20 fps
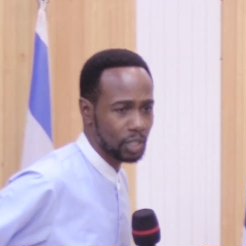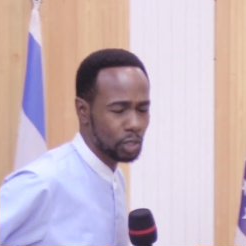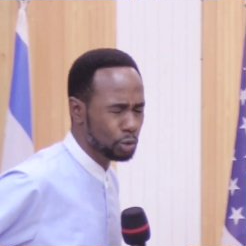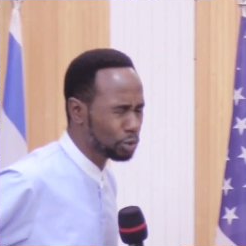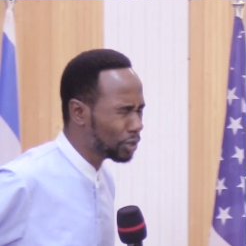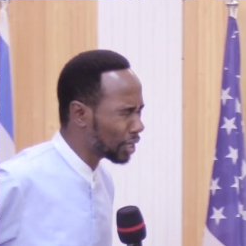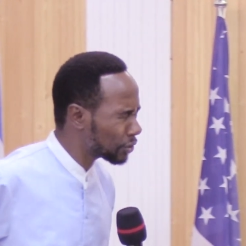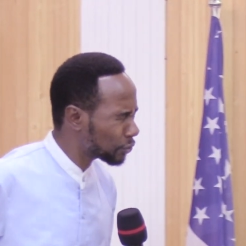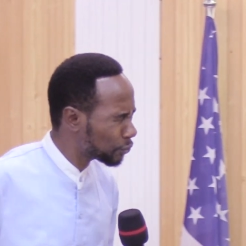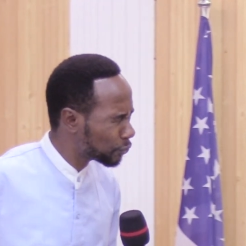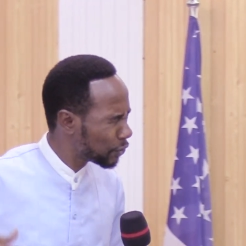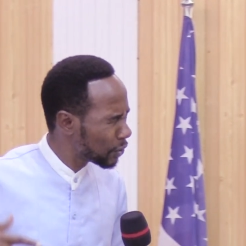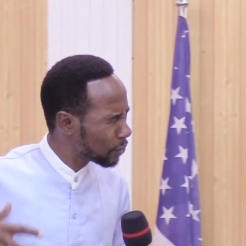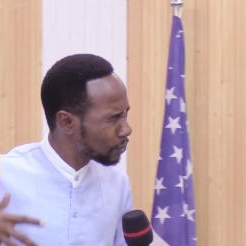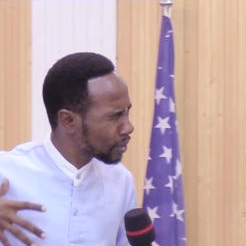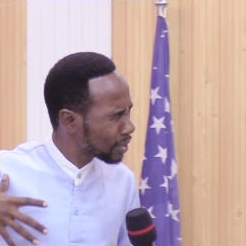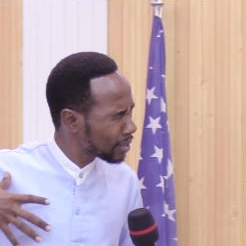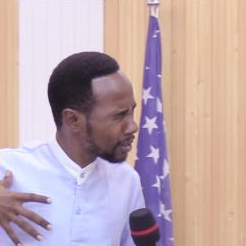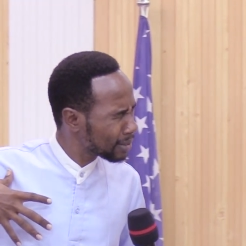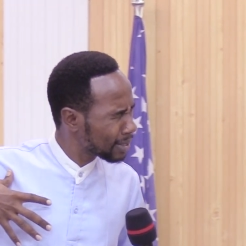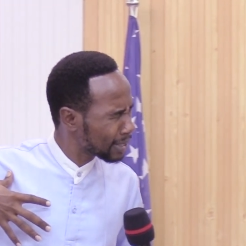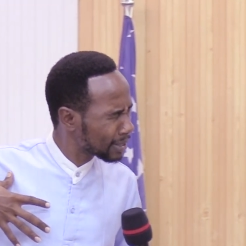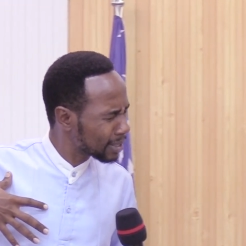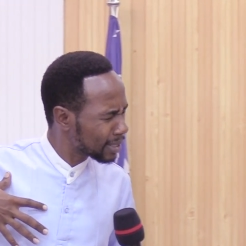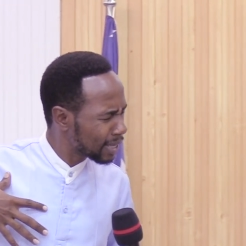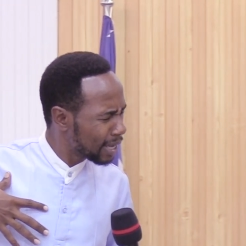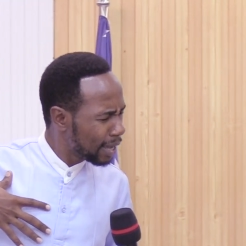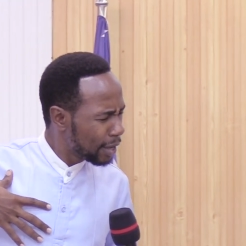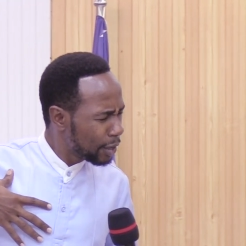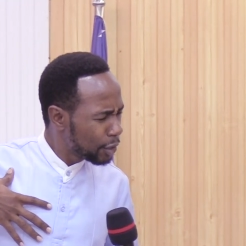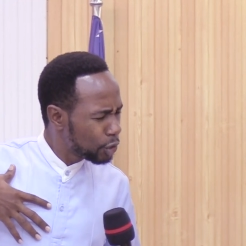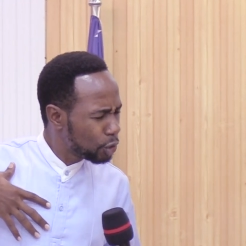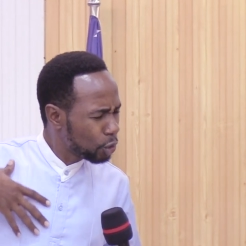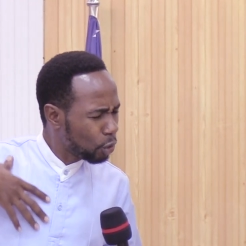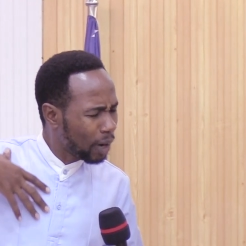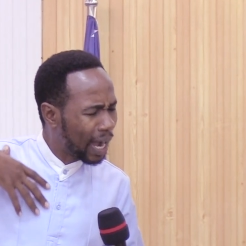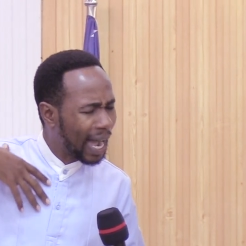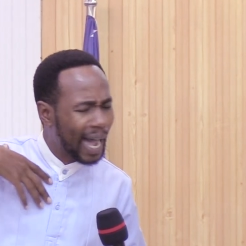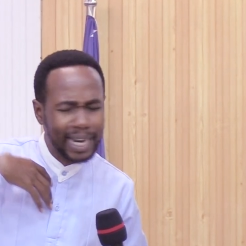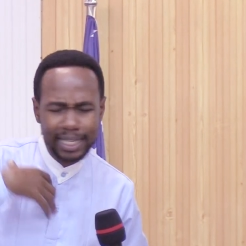You just feel that
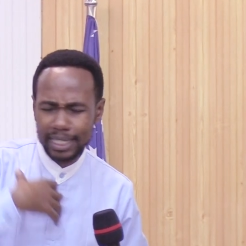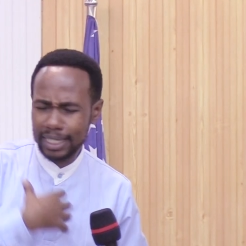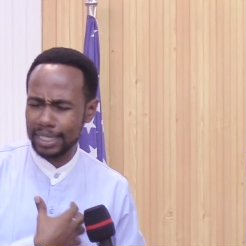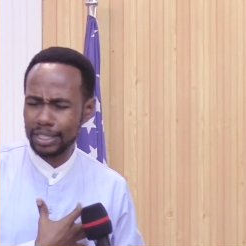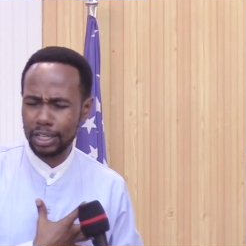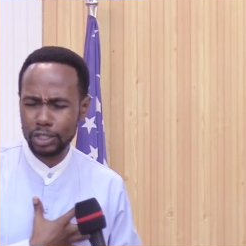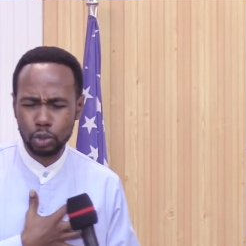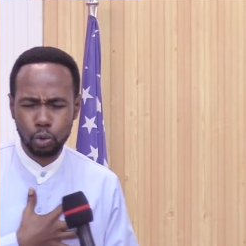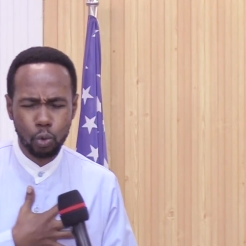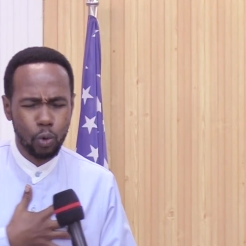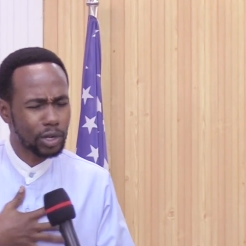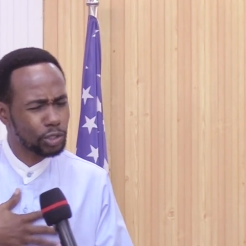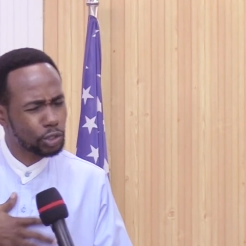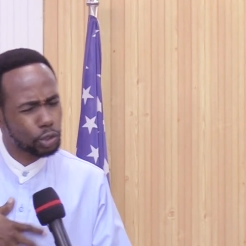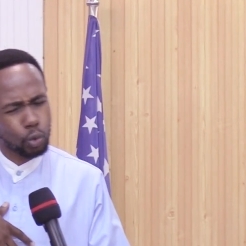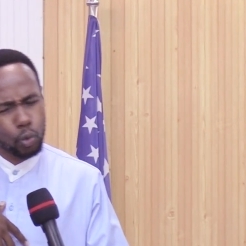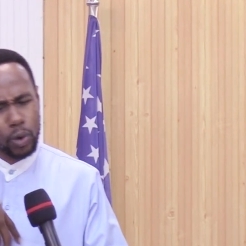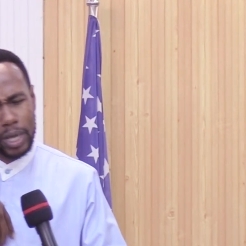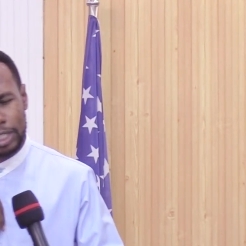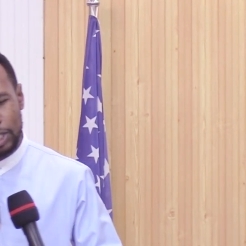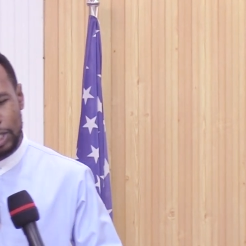your heart just wants to